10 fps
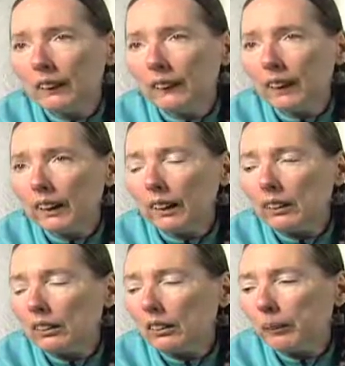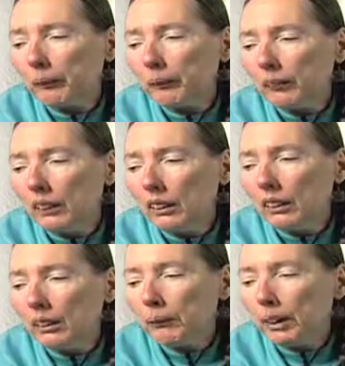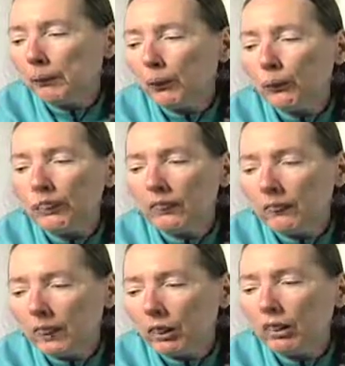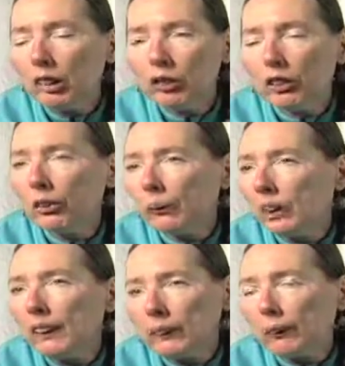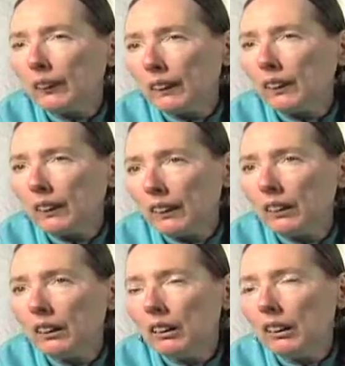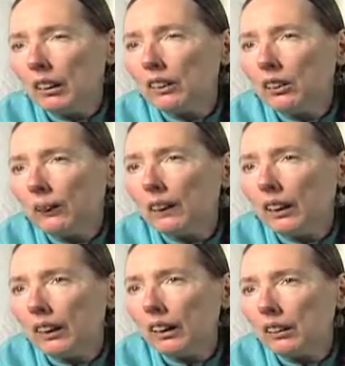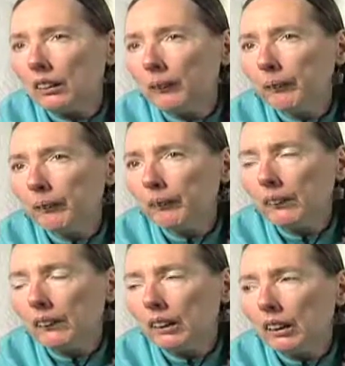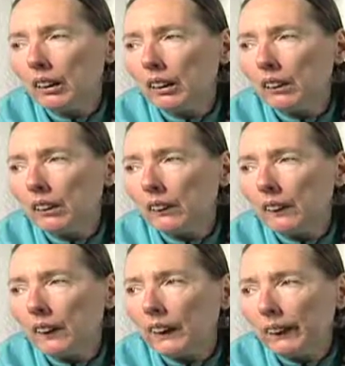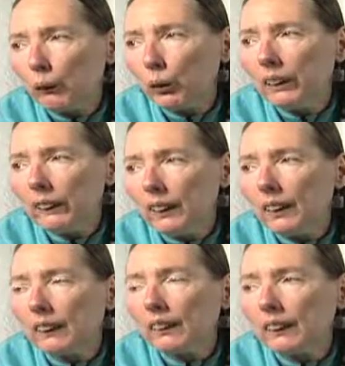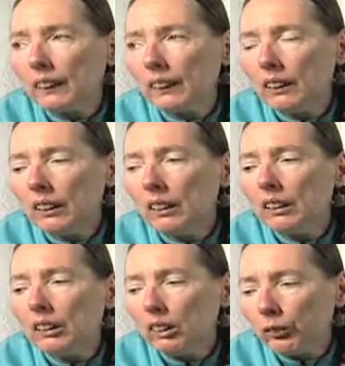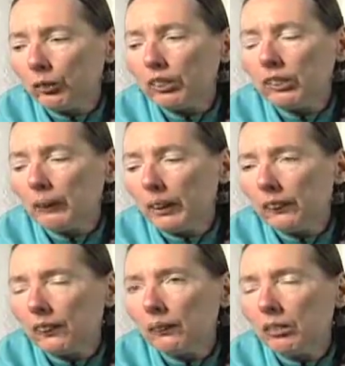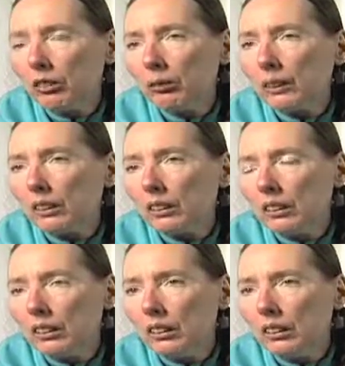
that um, people with very few resources can do a lot. And that's one thing that's different about the movement